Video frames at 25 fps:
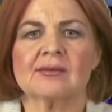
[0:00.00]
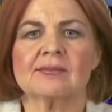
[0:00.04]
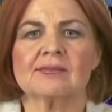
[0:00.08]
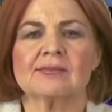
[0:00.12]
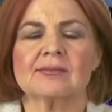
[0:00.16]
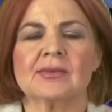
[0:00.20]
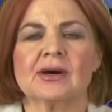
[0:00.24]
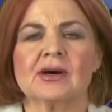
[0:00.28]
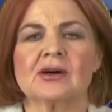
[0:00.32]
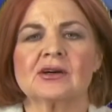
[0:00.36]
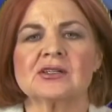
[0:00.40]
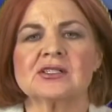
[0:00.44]

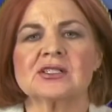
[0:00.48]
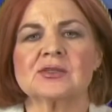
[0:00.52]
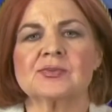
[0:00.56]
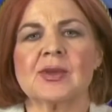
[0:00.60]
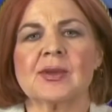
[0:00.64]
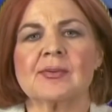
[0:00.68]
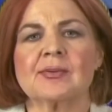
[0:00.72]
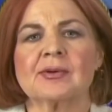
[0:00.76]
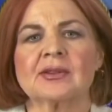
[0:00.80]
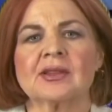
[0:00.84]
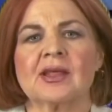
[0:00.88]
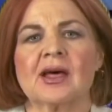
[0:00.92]
Most
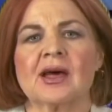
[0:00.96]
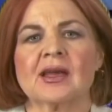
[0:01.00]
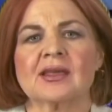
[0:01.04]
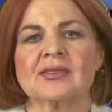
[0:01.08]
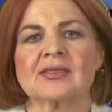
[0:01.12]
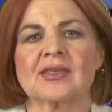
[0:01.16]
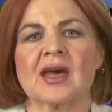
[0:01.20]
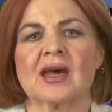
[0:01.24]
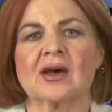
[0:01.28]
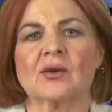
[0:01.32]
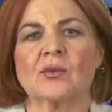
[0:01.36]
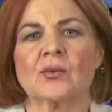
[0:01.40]
people
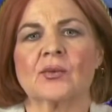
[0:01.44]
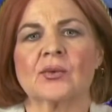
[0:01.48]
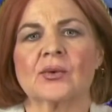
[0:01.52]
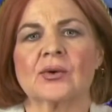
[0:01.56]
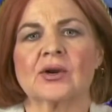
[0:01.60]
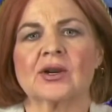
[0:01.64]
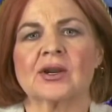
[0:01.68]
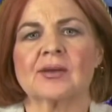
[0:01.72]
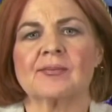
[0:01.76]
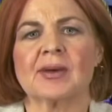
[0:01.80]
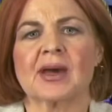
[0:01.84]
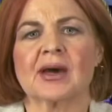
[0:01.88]
like that
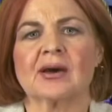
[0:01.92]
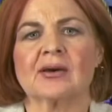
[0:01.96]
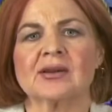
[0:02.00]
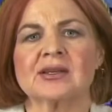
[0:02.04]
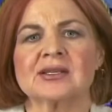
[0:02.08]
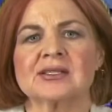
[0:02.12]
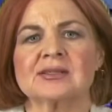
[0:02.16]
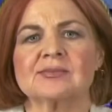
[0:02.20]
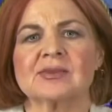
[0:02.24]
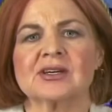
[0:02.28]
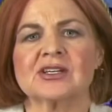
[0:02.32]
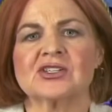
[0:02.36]
word about
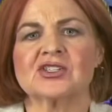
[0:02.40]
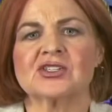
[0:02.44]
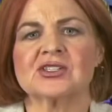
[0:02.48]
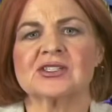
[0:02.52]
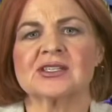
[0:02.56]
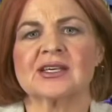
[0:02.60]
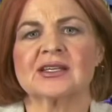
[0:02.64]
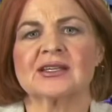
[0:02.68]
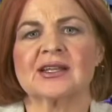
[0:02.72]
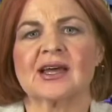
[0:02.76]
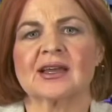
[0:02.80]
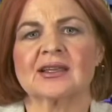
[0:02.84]
as much
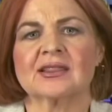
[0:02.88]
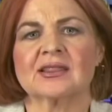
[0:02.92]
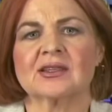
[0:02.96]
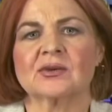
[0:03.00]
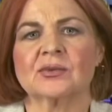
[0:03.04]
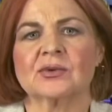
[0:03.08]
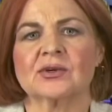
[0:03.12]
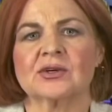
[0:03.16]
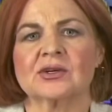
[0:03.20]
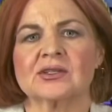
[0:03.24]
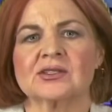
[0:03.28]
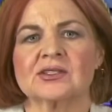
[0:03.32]
as they like the
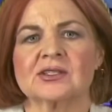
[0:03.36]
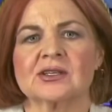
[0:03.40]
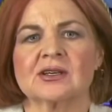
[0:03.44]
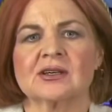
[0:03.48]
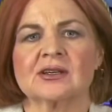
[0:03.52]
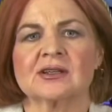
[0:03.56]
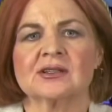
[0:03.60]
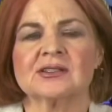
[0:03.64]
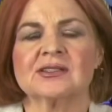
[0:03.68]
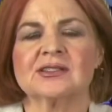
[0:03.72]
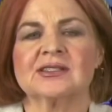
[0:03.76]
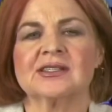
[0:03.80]
words
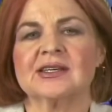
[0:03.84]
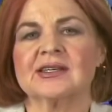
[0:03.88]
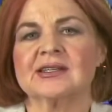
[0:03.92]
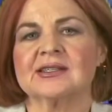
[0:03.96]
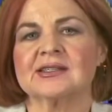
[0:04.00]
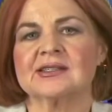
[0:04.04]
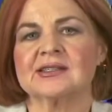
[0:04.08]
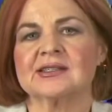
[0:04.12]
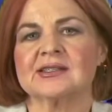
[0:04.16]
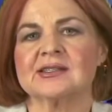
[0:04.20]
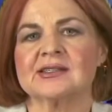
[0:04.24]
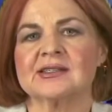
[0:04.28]

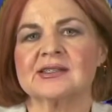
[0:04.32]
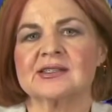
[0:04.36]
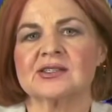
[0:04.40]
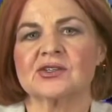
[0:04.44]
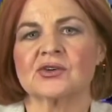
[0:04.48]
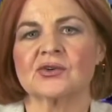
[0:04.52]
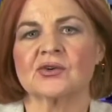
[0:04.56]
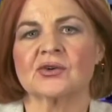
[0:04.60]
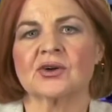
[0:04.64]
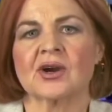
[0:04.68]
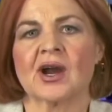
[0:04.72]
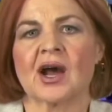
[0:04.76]

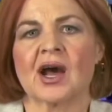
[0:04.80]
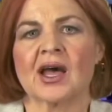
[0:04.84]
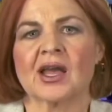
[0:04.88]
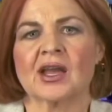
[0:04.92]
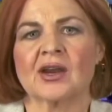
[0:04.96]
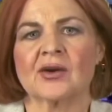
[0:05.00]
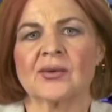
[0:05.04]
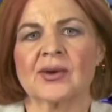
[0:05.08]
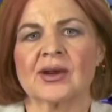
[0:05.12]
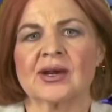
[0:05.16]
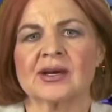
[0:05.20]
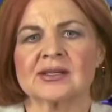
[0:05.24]
dentist or
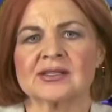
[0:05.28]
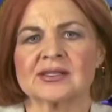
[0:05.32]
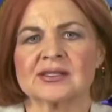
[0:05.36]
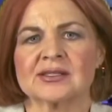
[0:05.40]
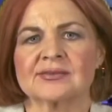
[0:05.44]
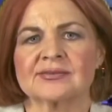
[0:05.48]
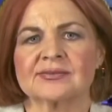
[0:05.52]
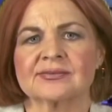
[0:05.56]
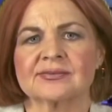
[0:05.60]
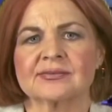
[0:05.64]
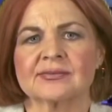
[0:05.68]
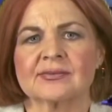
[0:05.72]

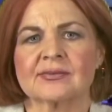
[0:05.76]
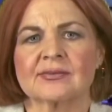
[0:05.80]
IRS,